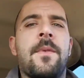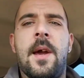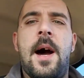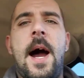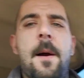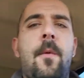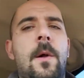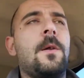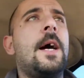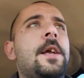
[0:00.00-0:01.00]
I
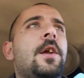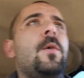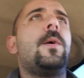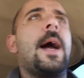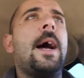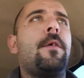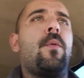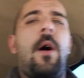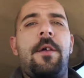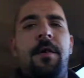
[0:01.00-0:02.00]
will let you guys
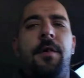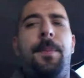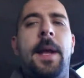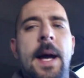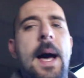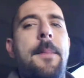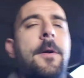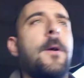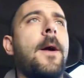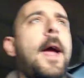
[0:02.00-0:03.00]
watch the speedometer
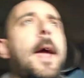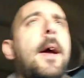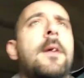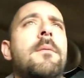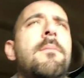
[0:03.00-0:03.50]
and